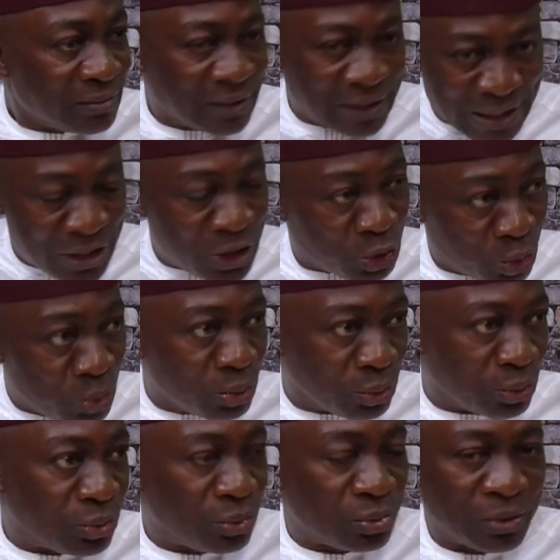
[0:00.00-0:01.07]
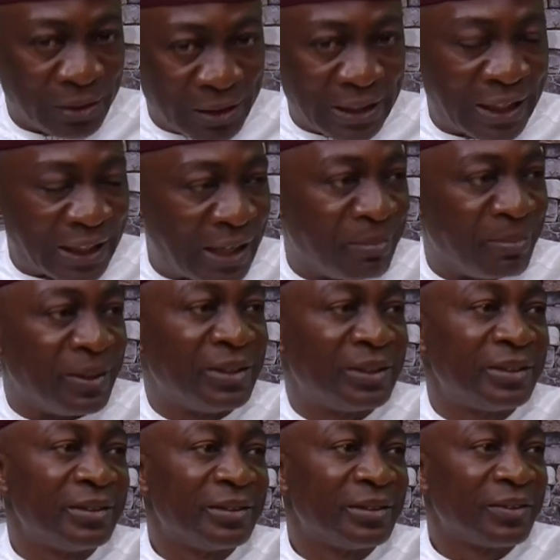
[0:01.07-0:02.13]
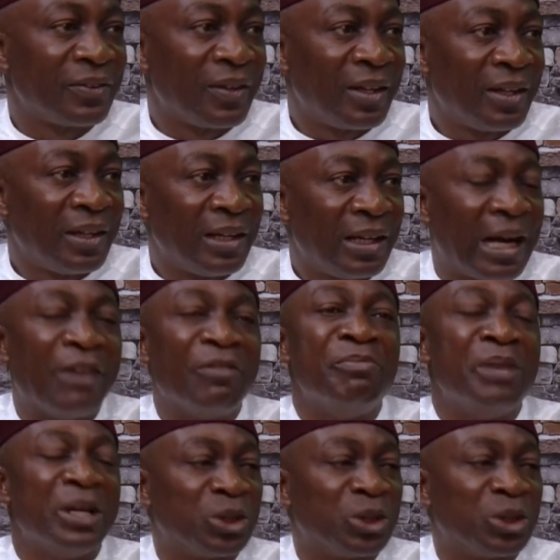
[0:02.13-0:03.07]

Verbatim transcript: in the schools, in their libraries. I will make